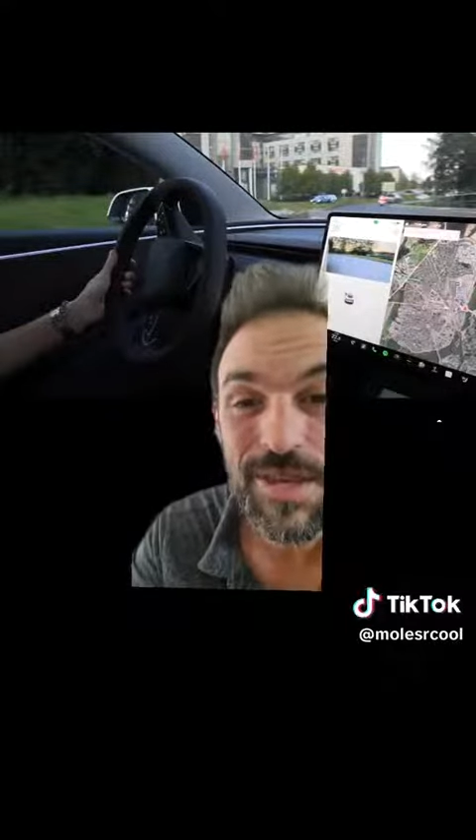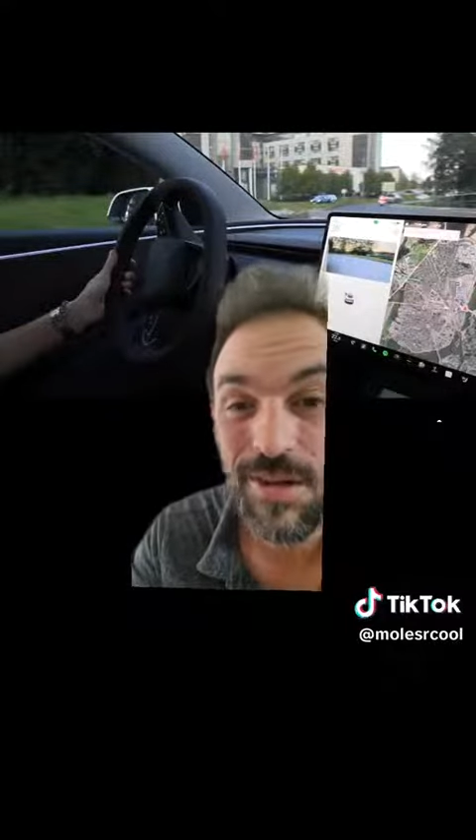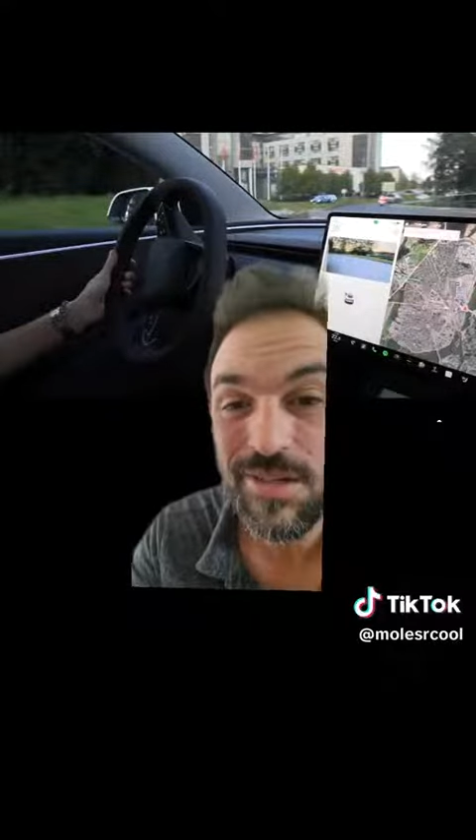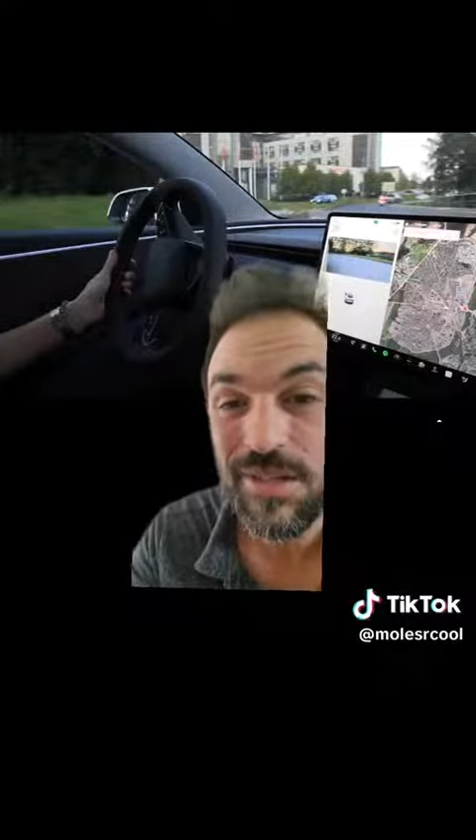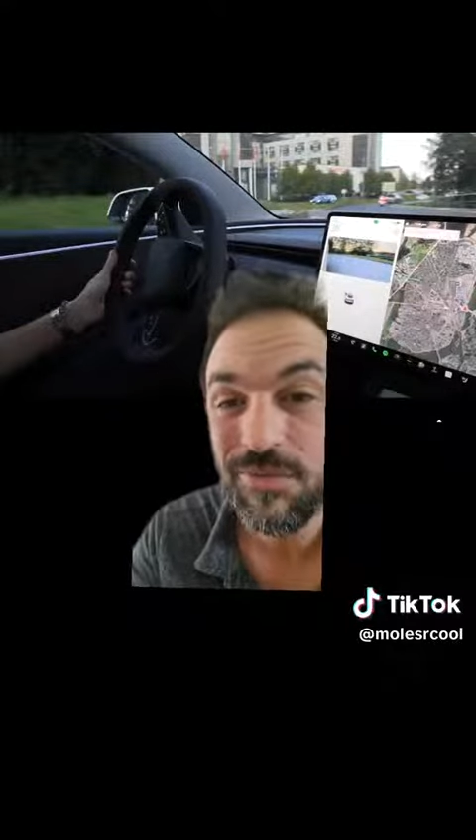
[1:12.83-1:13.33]

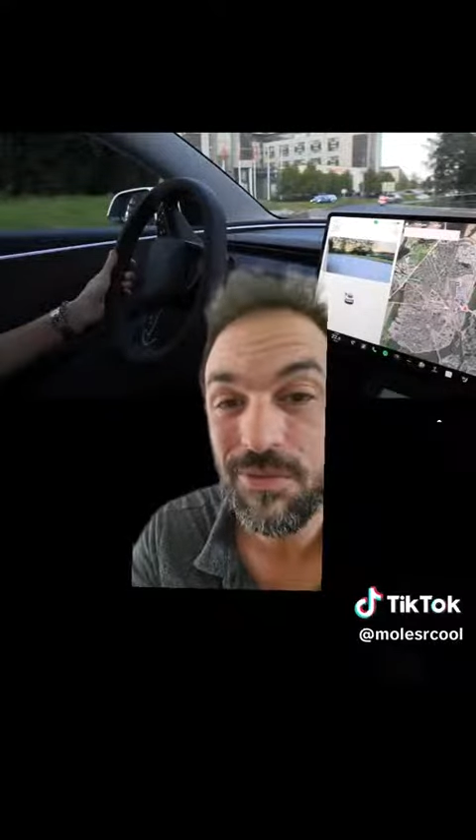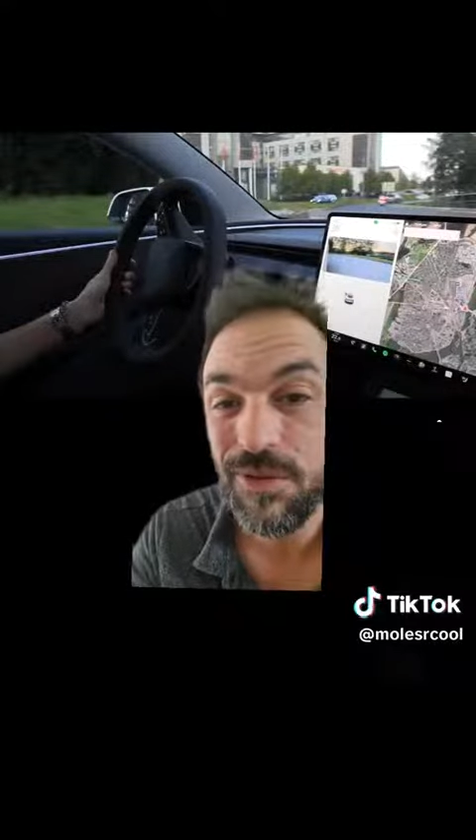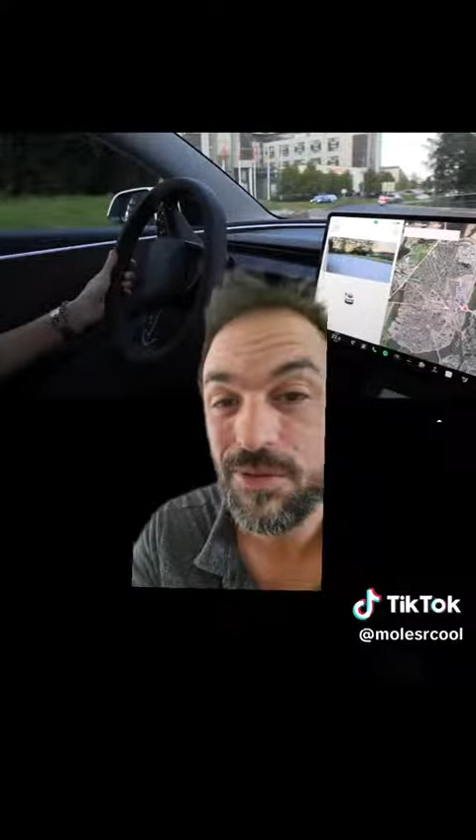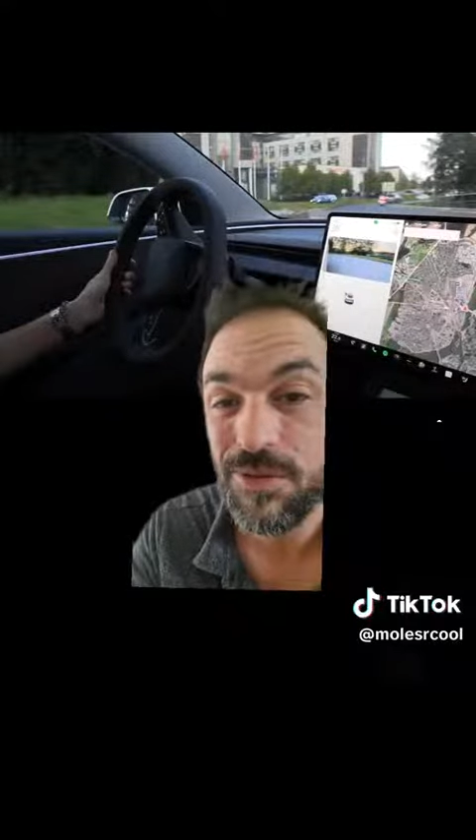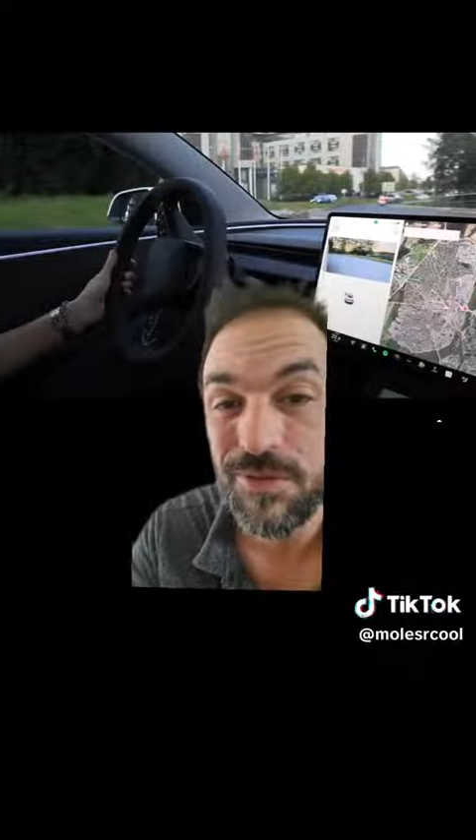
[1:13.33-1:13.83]
hunting for
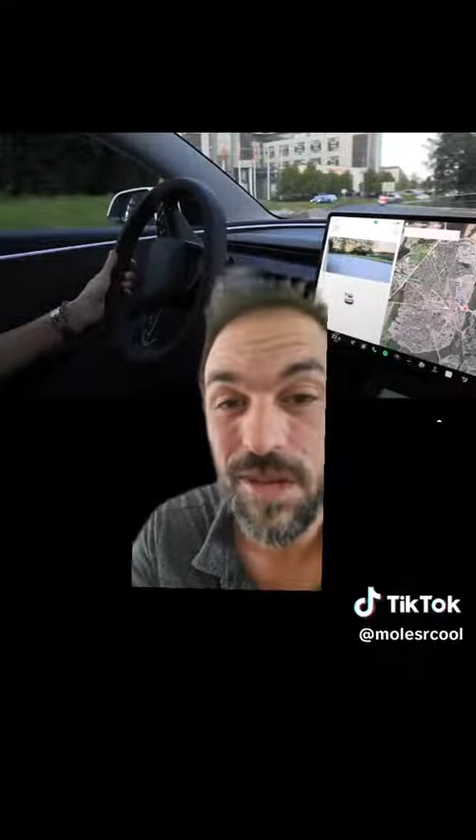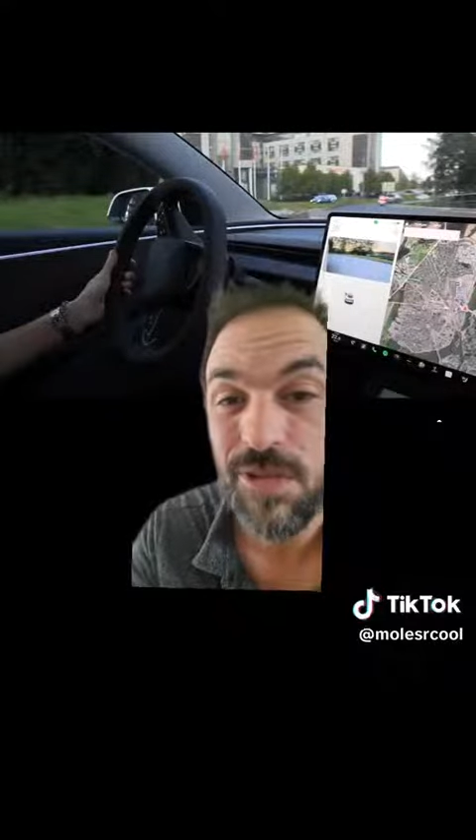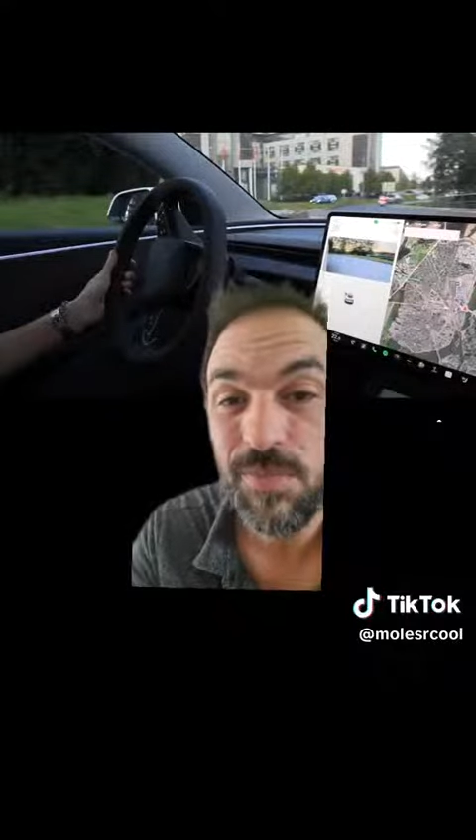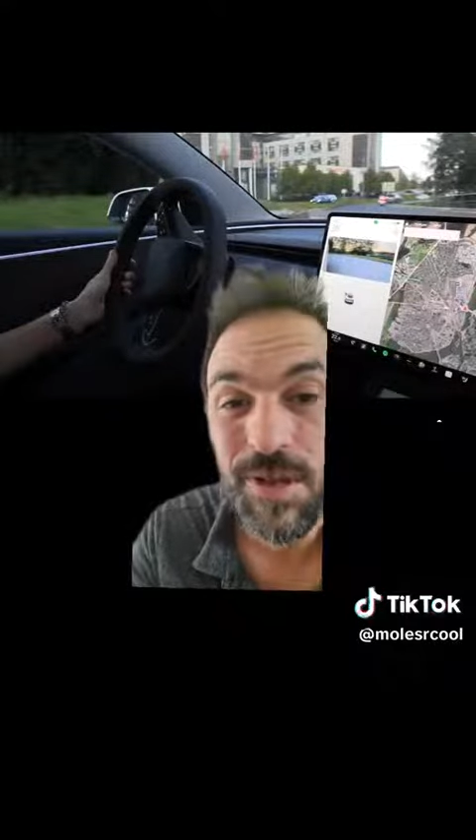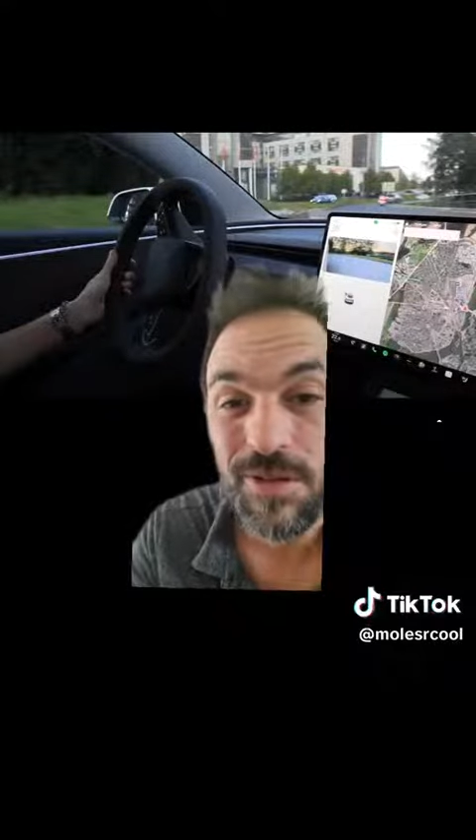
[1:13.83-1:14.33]
a little
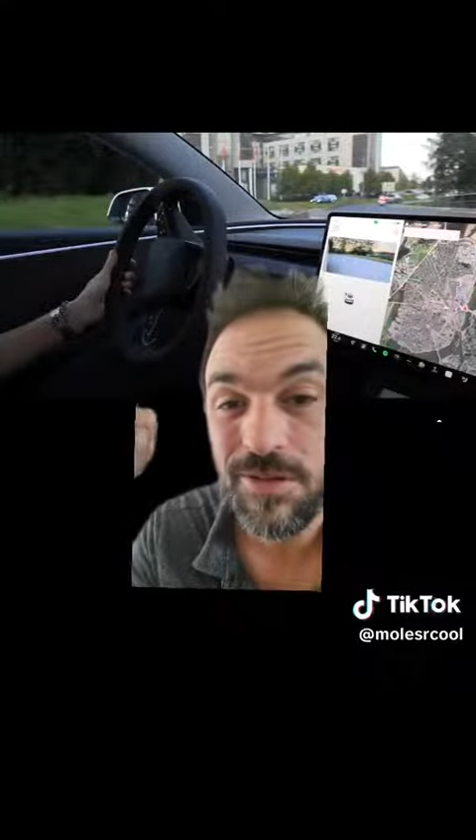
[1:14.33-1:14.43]
touch button